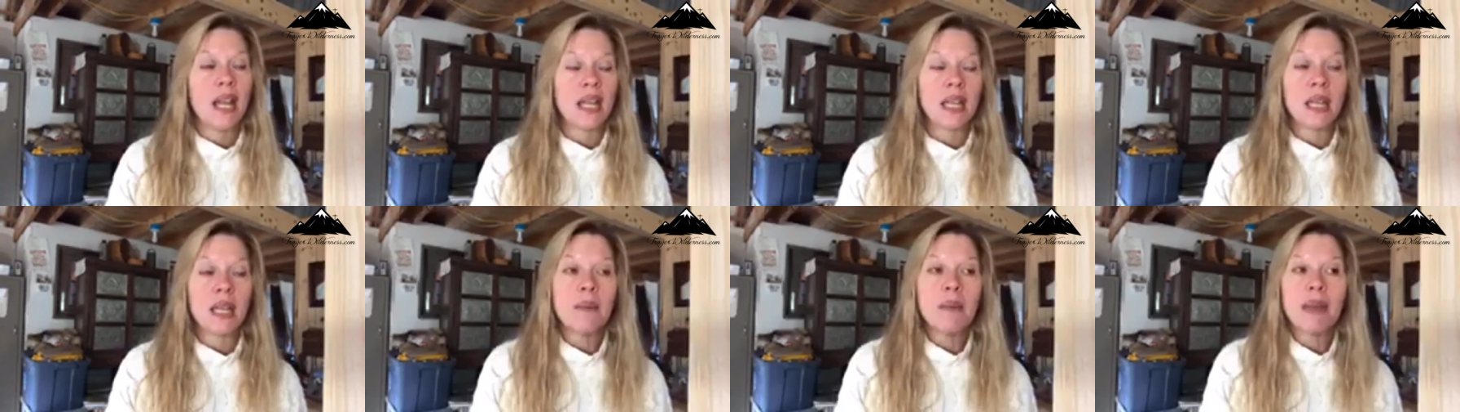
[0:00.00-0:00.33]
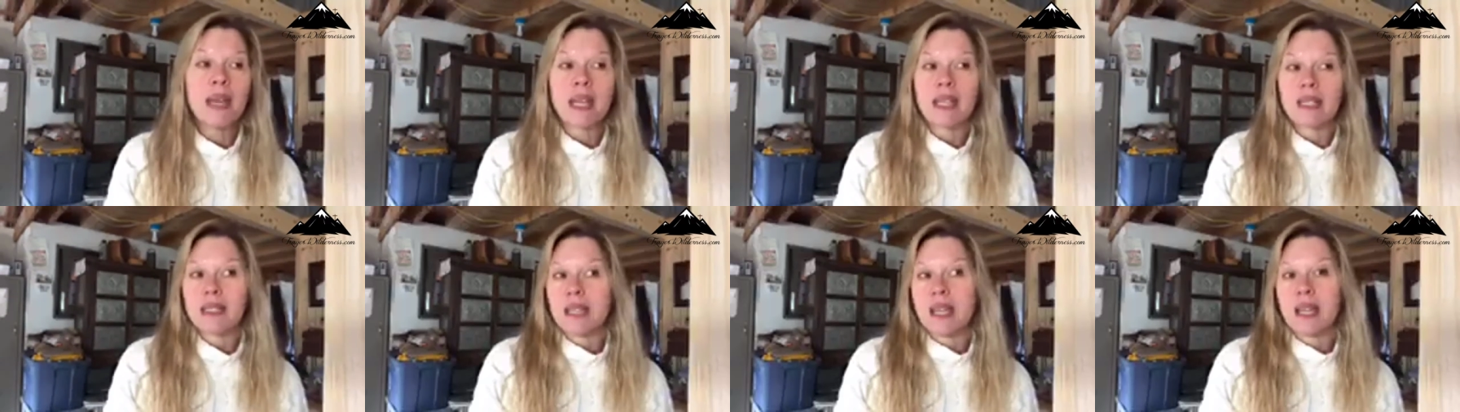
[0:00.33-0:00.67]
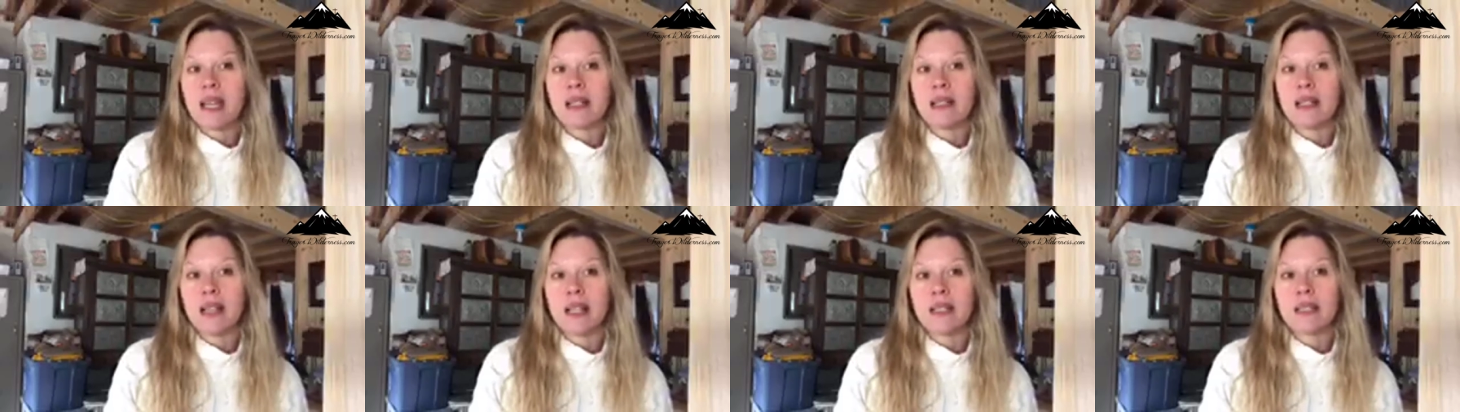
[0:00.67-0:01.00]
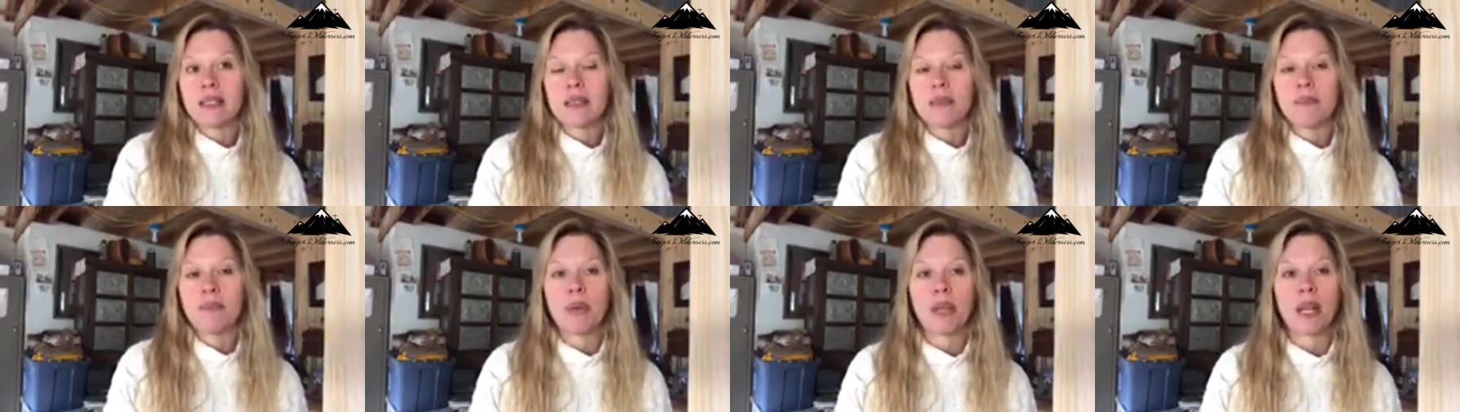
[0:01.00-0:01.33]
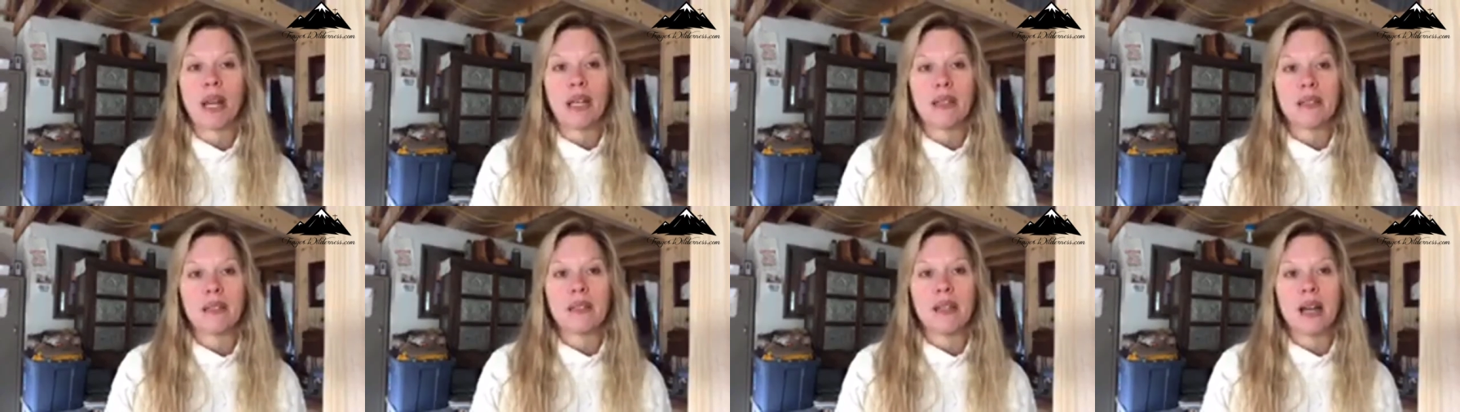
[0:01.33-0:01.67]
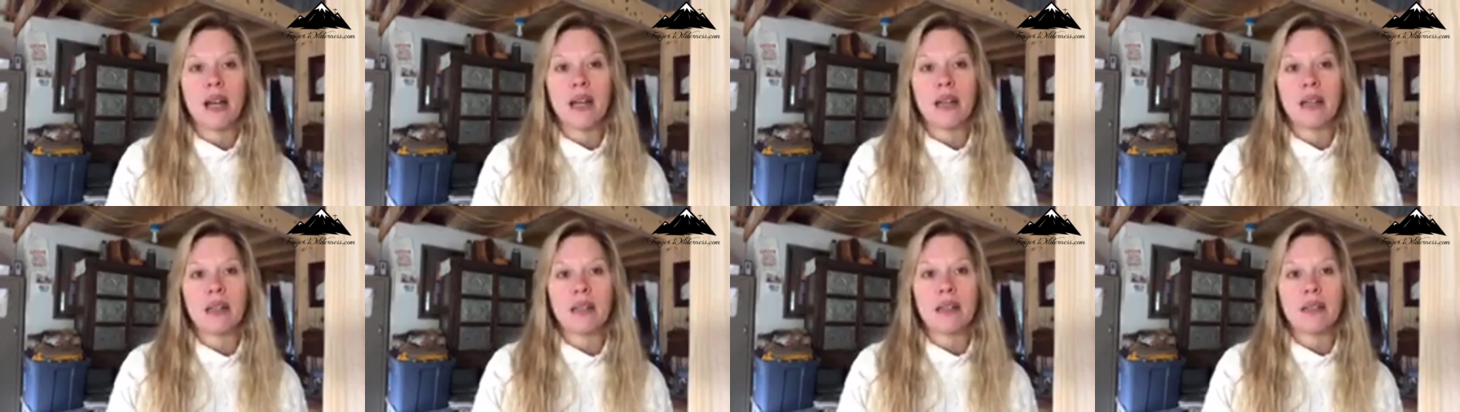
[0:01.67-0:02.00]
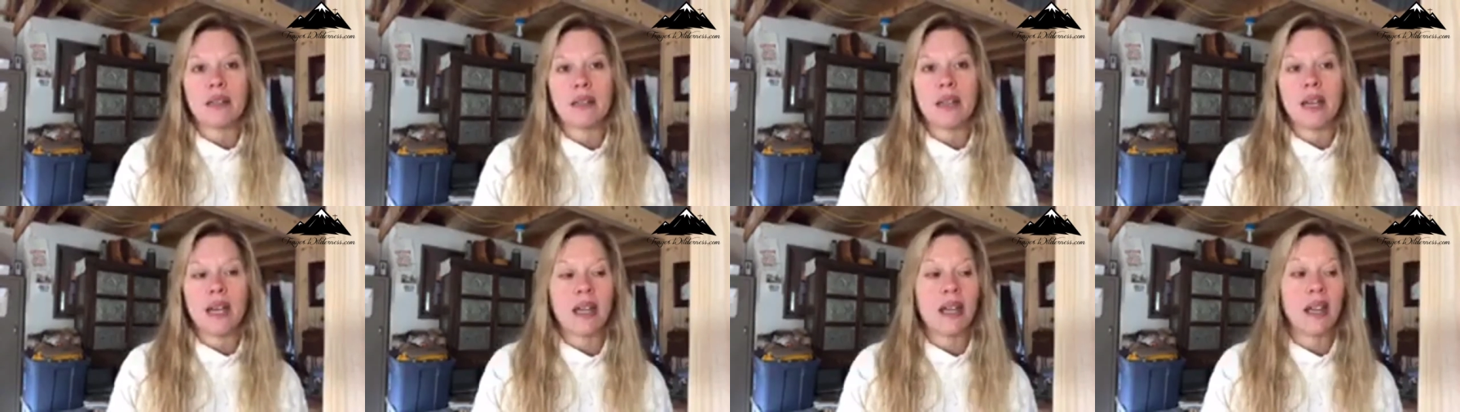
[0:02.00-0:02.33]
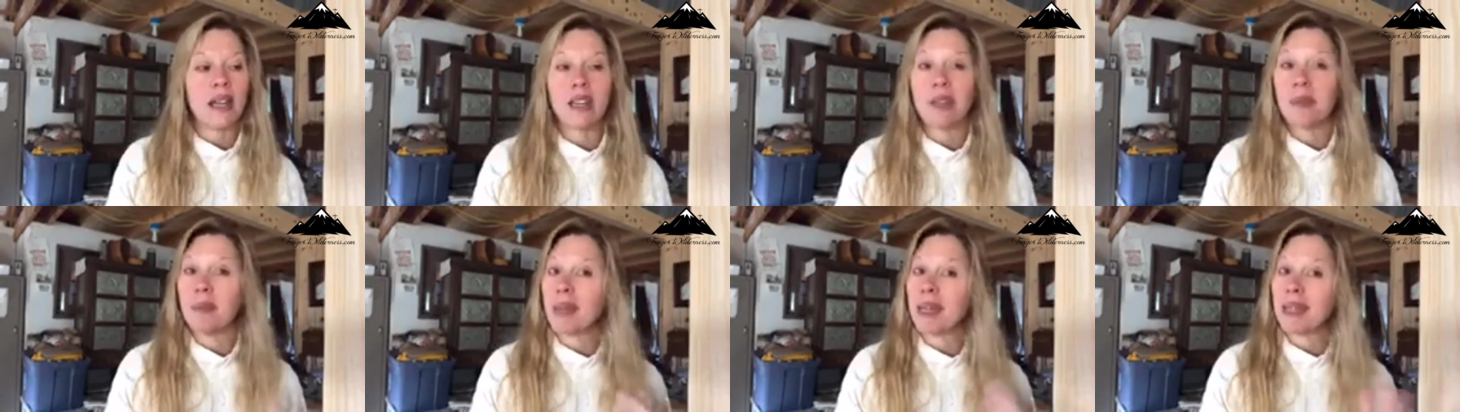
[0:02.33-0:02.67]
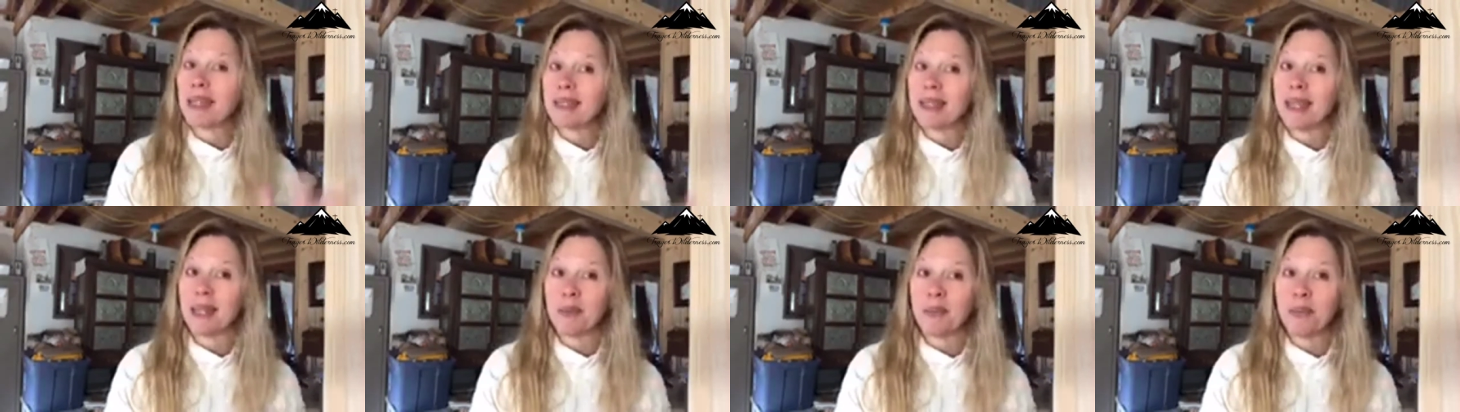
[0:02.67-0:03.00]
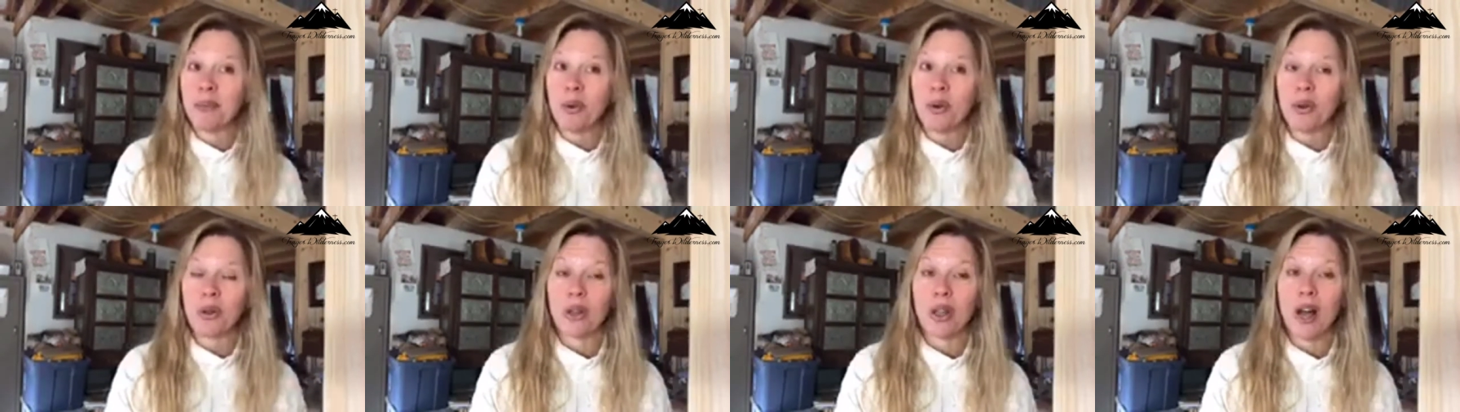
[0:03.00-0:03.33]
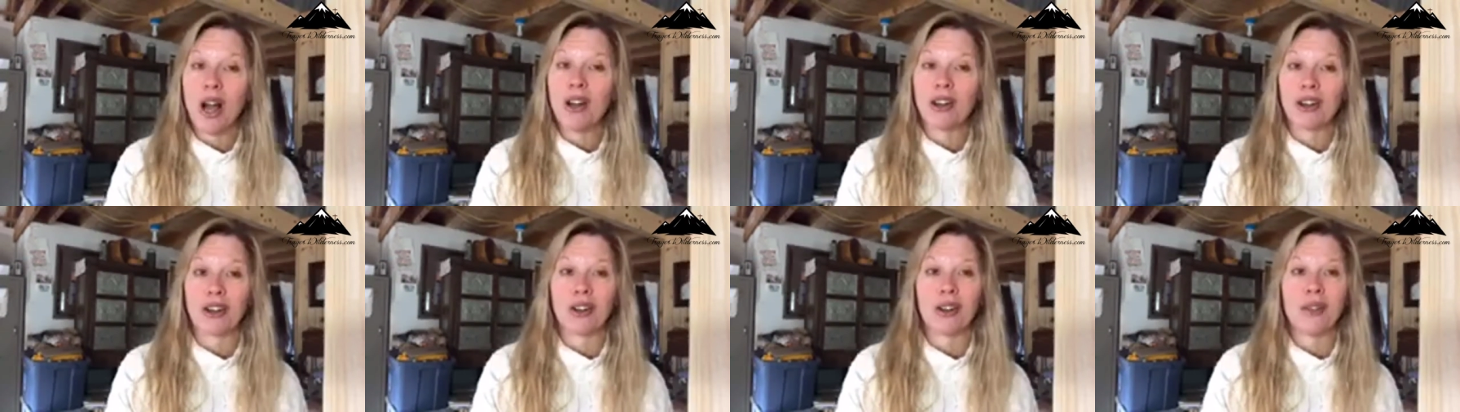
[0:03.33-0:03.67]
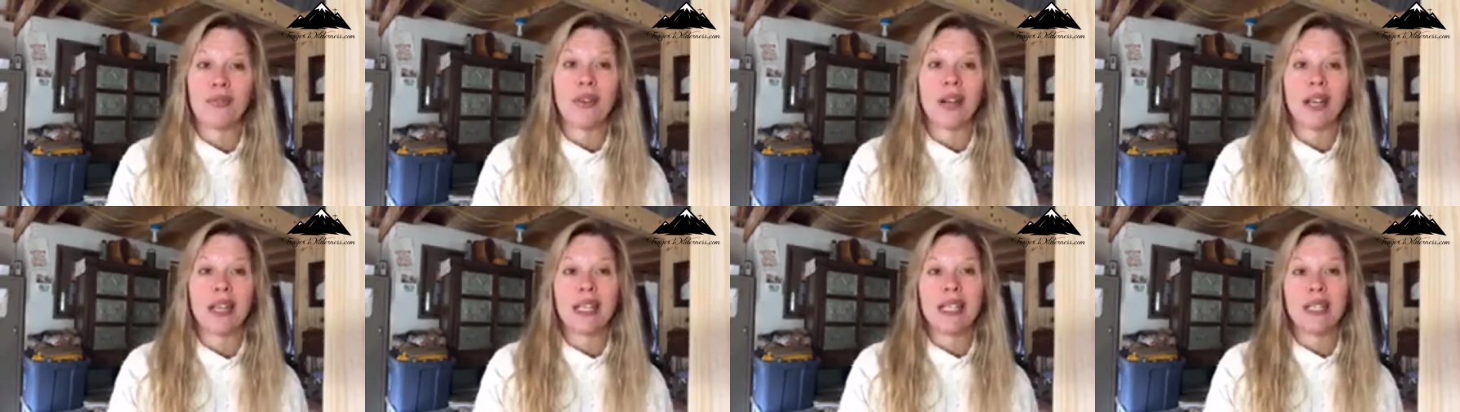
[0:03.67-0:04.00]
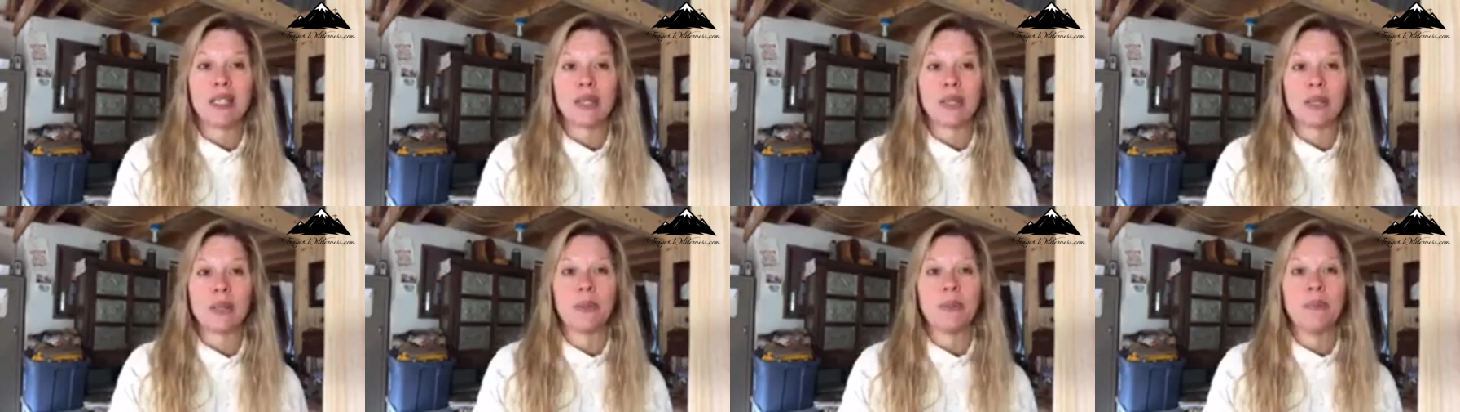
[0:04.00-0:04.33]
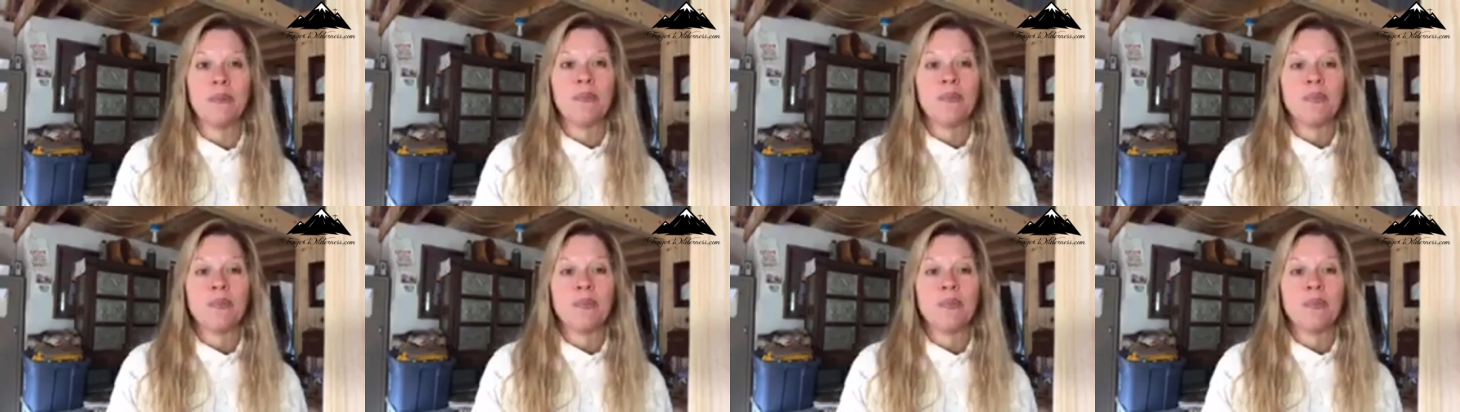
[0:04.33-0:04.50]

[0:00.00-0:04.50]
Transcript: And I can make it take less, but I, I and I can make it take more, longer if I need to.